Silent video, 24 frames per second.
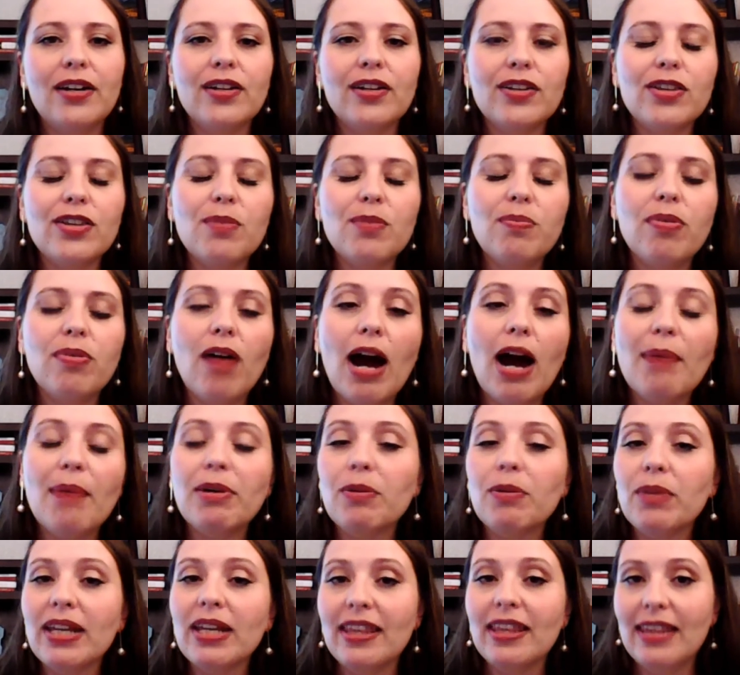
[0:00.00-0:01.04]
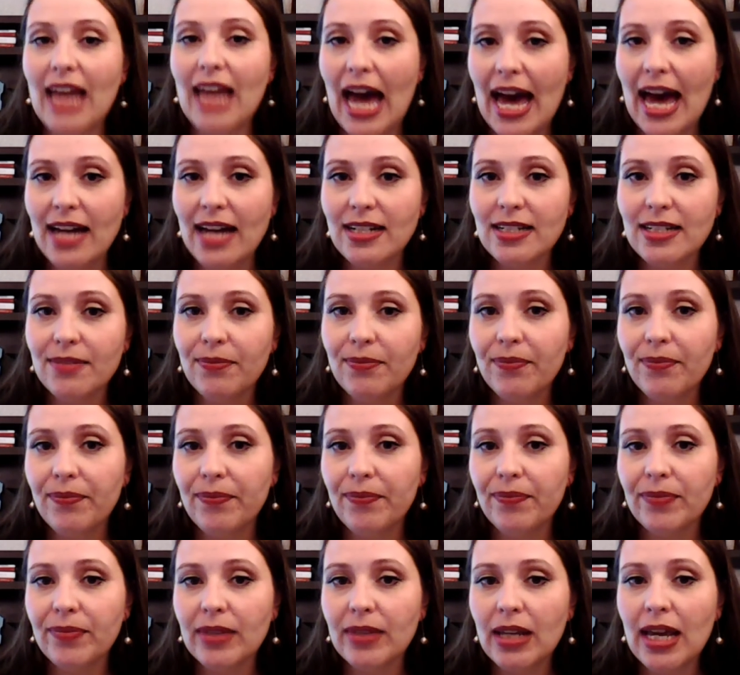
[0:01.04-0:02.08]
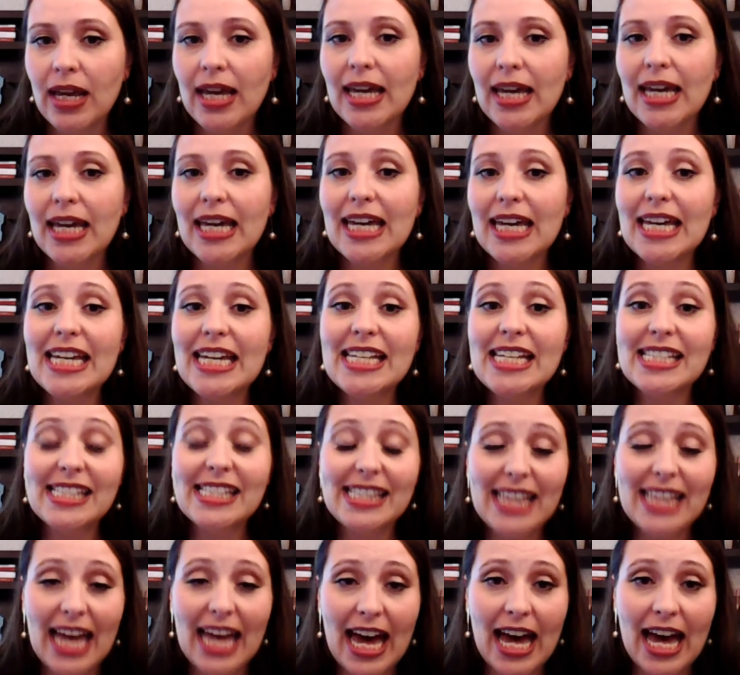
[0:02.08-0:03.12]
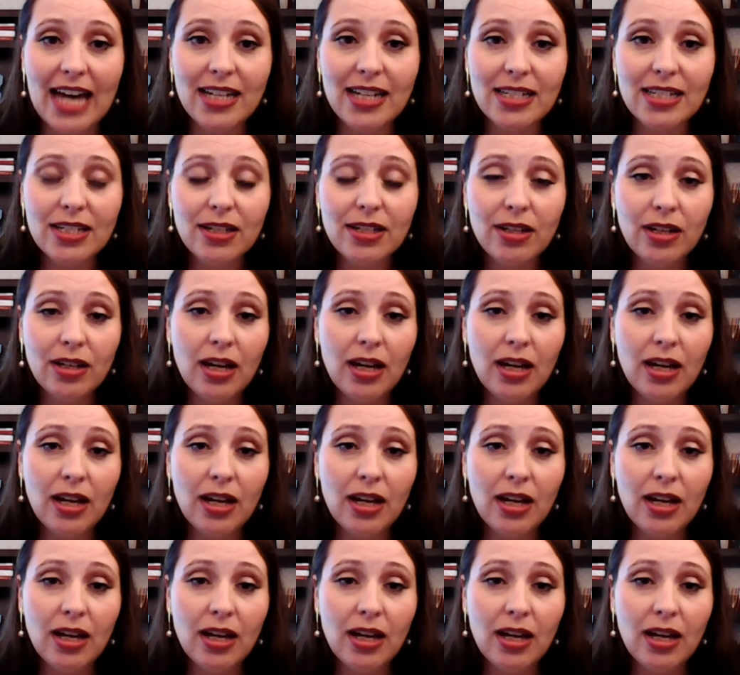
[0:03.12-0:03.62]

The problem with that is that